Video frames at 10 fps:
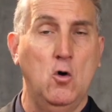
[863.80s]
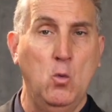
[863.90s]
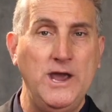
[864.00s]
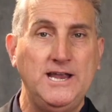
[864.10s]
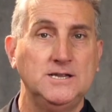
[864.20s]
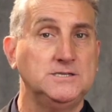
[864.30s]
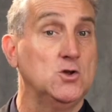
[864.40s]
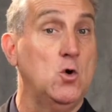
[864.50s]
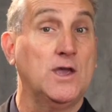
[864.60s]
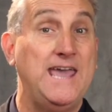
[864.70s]
or
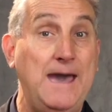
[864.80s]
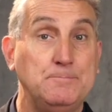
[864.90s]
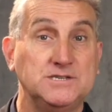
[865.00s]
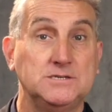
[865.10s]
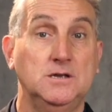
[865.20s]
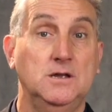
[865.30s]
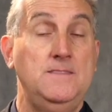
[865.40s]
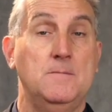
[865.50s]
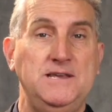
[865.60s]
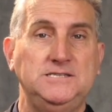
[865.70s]
weakness or gaps
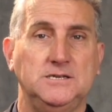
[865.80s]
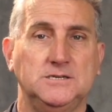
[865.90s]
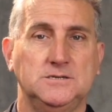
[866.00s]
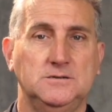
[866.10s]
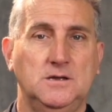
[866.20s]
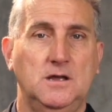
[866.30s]
in the business.